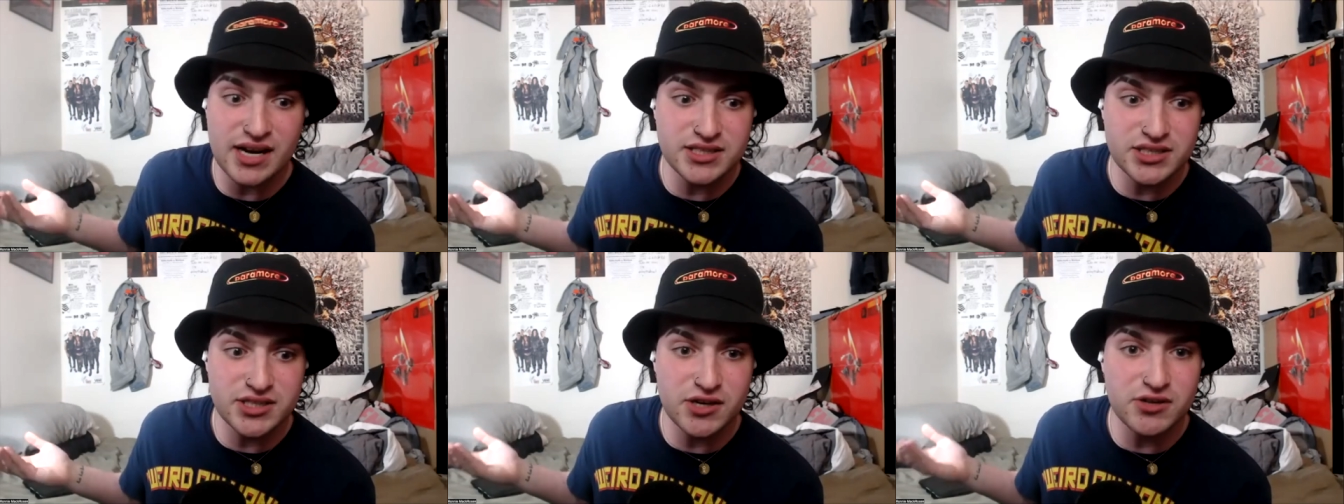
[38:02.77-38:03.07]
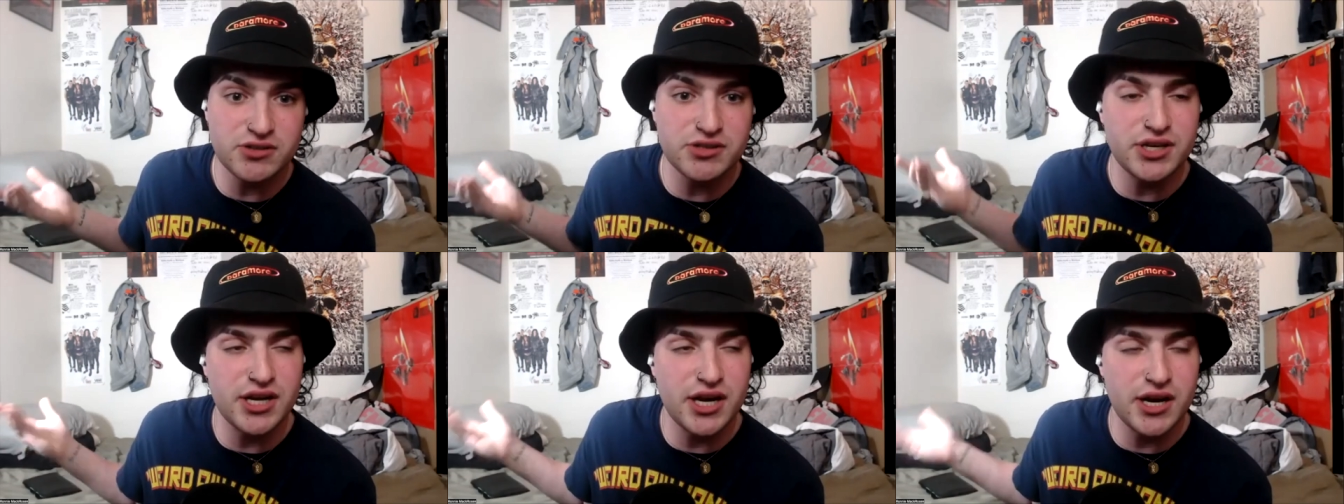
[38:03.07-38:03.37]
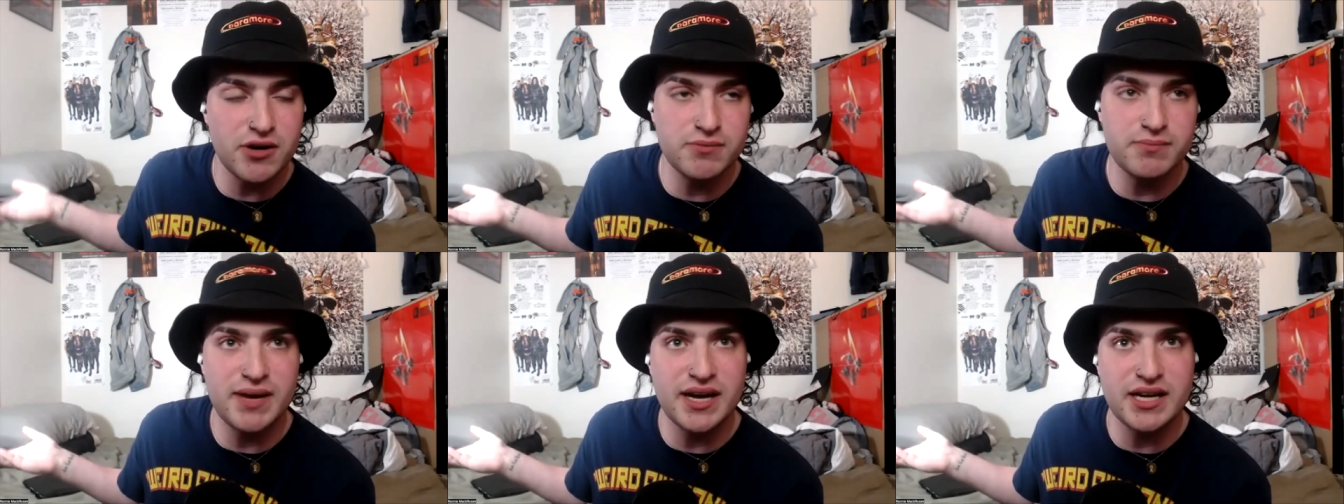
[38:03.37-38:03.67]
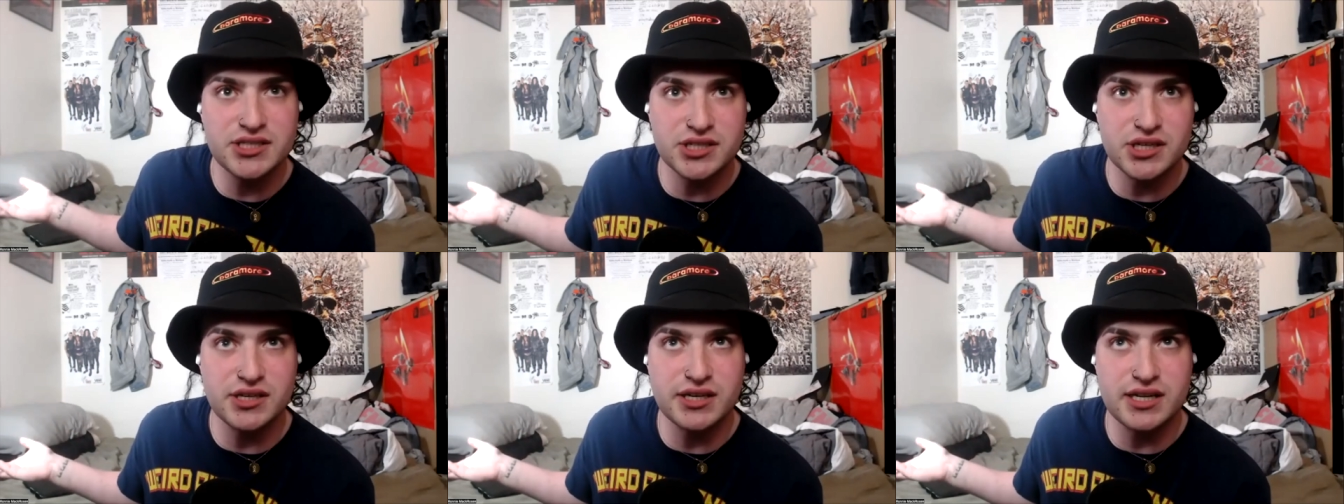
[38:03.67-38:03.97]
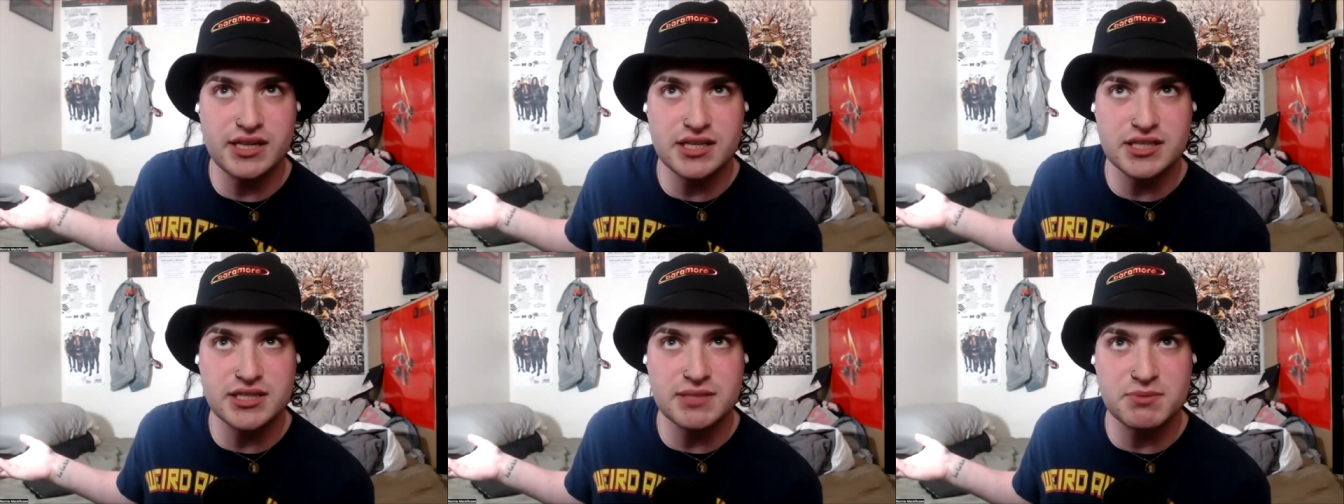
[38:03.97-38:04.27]
also, you know, make sure to
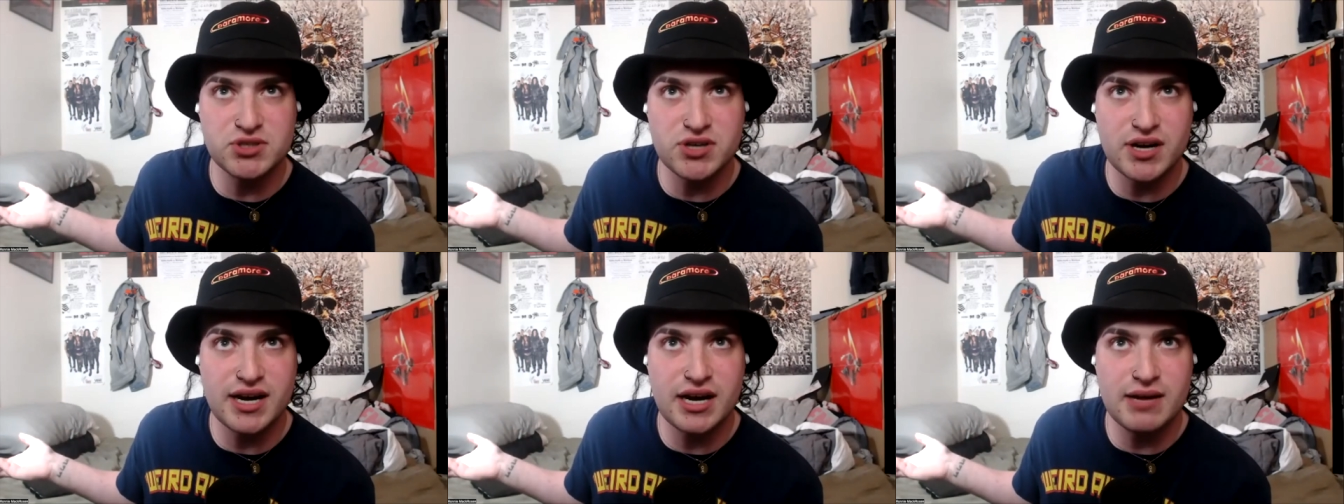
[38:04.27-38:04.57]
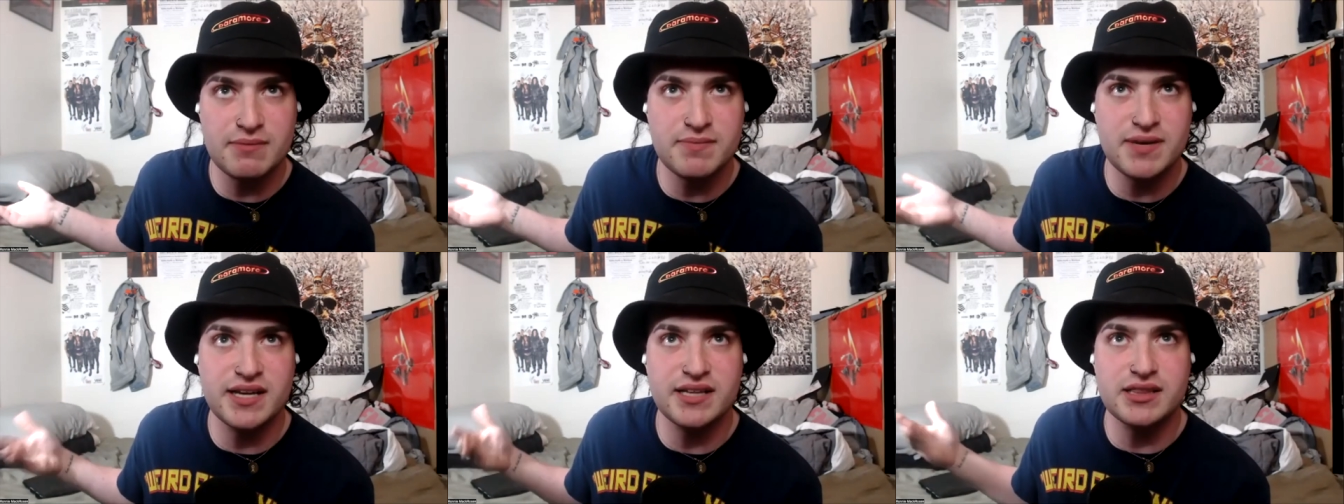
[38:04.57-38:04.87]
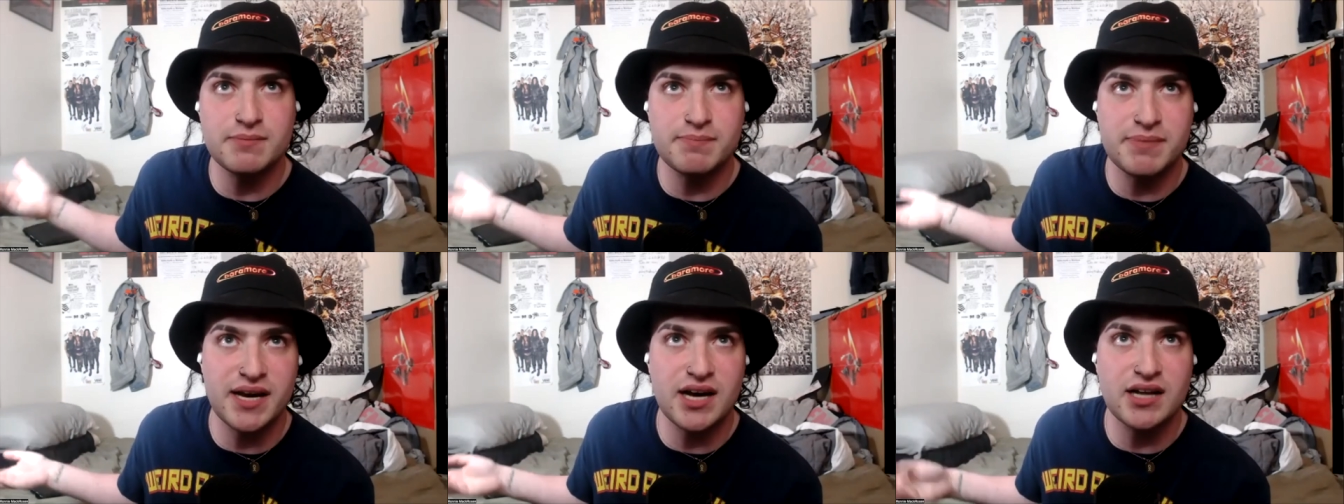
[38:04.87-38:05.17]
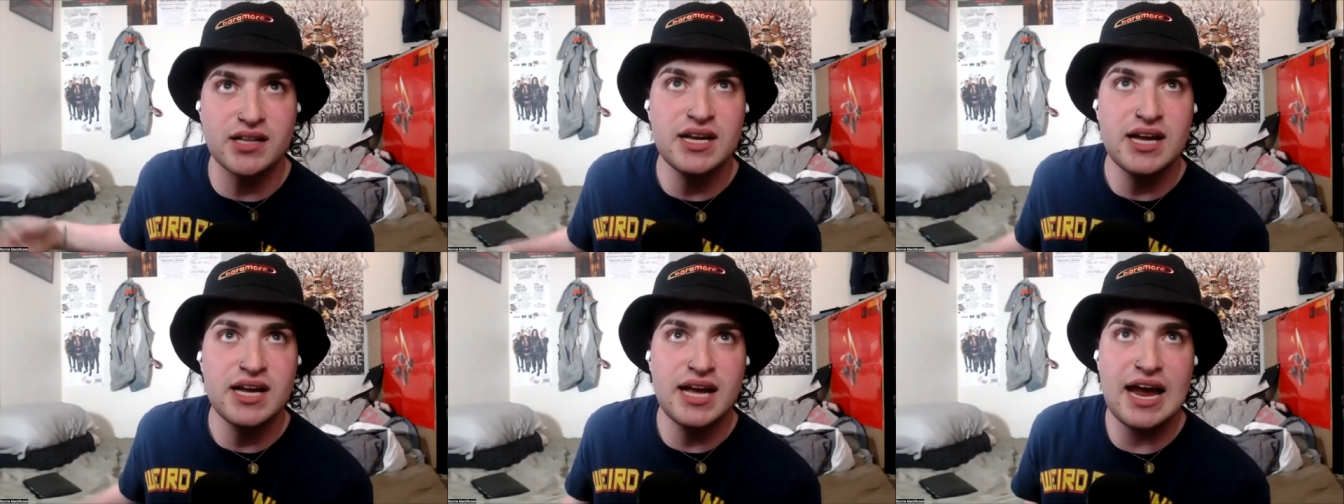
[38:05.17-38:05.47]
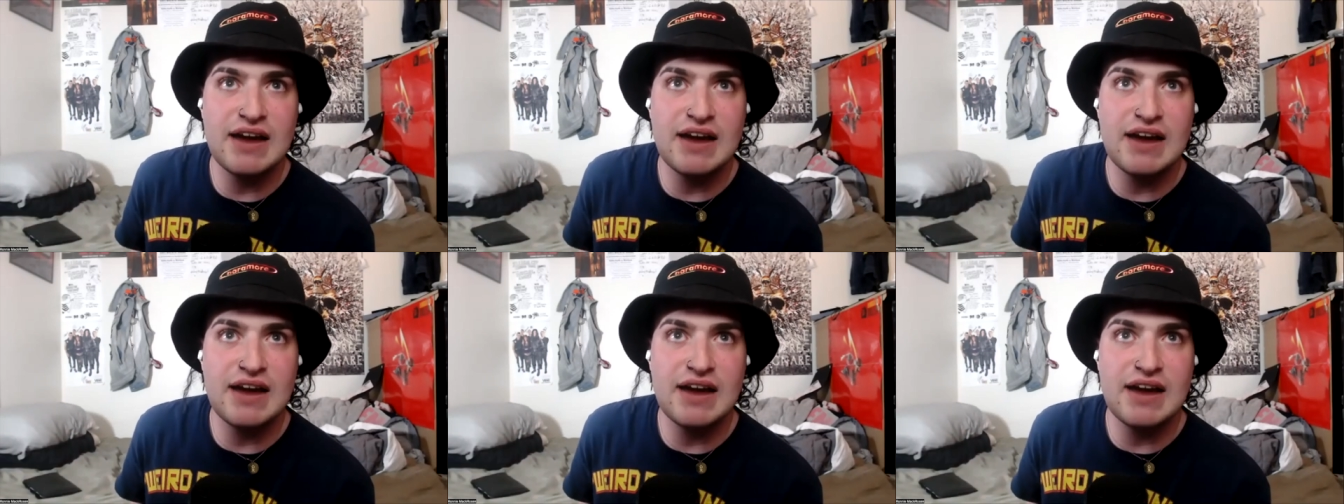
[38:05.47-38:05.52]
hit the subscribe, hit the bell,